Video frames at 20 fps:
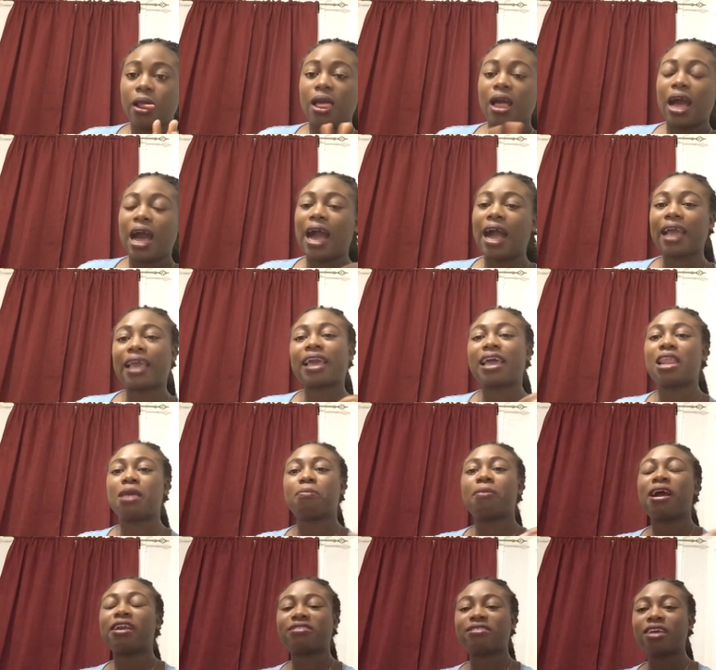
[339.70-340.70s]
I can
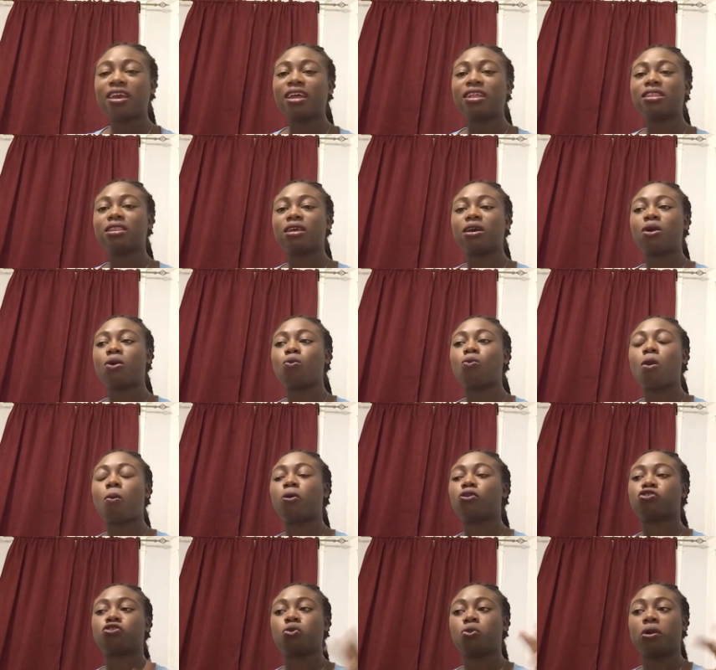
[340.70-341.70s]
imagine what
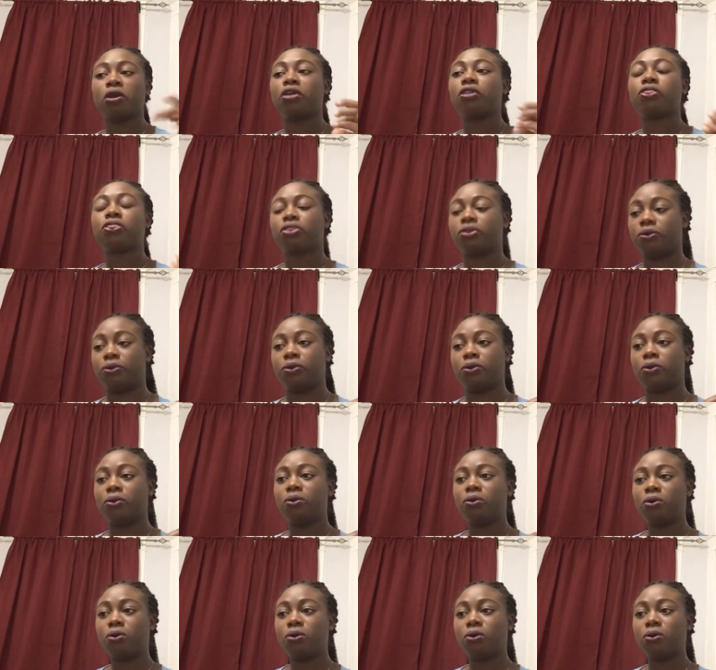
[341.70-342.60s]
was going through